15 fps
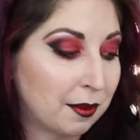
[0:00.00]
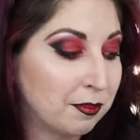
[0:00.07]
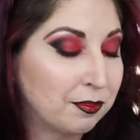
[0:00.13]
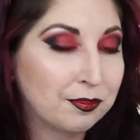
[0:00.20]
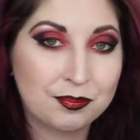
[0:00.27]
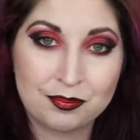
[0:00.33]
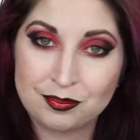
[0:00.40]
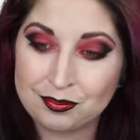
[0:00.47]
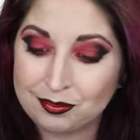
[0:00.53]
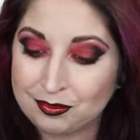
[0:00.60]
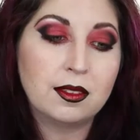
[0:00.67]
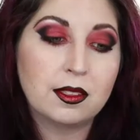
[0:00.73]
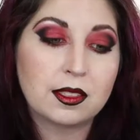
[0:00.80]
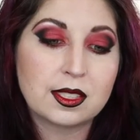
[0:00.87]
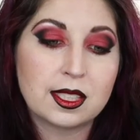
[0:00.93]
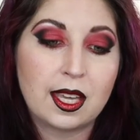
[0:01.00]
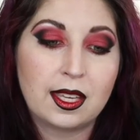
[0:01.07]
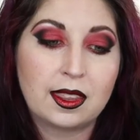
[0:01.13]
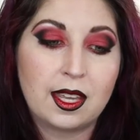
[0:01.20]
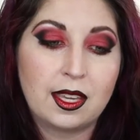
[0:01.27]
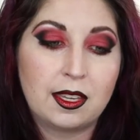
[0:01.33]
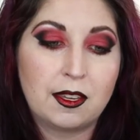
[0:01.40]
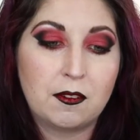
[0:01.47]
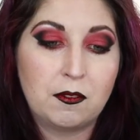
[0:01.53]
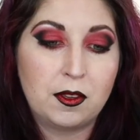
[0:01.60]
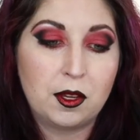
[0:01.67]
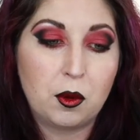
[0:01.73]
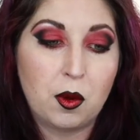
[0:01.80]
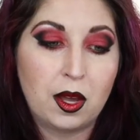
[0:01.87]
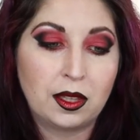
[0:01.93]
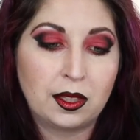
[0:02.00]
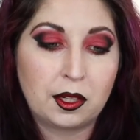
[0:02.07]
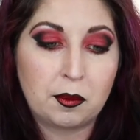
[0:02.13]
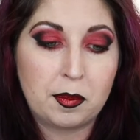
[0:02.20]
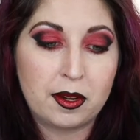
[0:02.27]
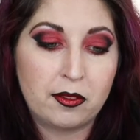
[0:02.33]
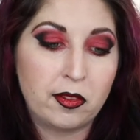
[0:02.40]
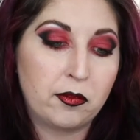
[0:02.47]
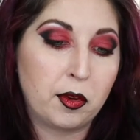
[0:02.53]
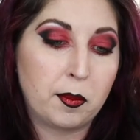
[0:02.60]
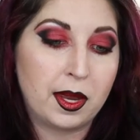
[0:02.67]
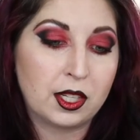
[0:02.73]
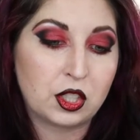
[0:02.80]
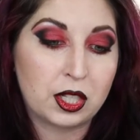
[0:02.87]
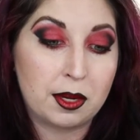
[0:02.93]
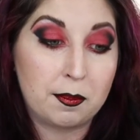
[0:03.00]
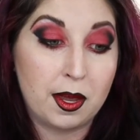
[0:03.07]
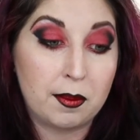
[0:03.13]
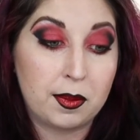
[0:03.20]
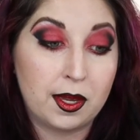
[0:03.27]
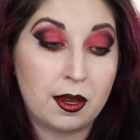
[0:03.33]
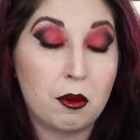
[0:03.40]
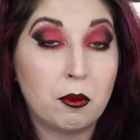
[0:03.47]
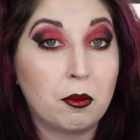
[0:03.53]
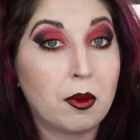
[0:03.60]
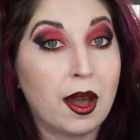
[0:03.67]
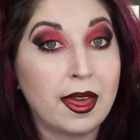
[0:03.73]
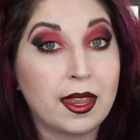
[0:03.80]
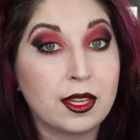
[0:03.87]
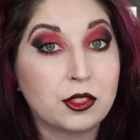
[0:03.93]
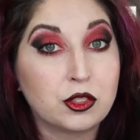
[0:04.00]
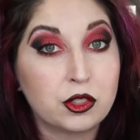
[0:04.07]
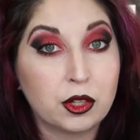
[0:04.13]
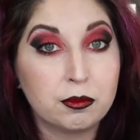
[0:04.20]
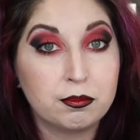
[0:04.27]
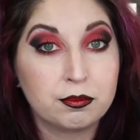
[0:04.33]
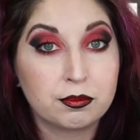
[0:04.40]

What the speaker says: him. It looks like they give you a little bit of information, maybe why they chose.